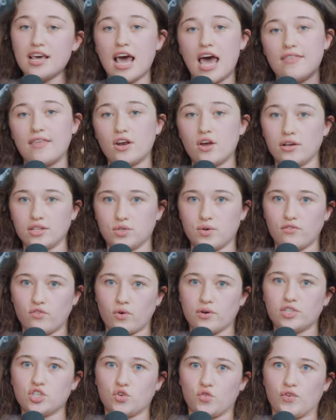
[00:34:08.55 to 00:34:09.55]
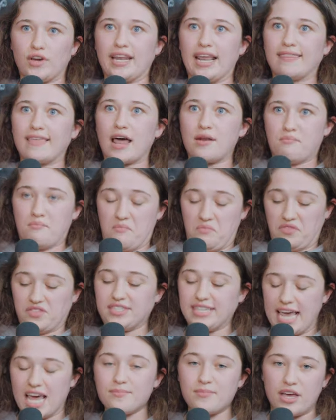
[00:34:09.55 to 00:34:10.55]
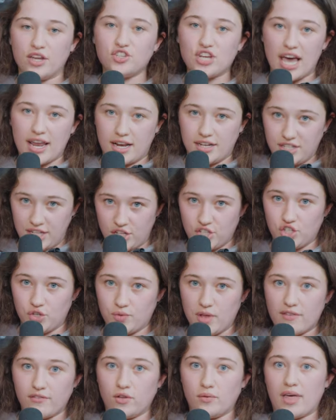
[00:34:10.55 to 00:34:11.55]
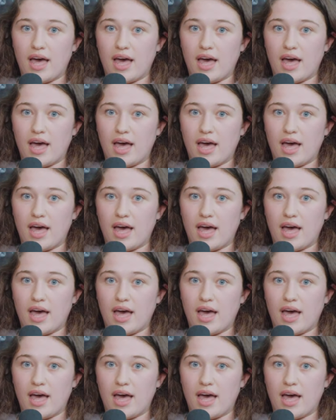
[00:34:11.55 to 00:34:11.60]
And then also, of course, creating that damage at a tissue level,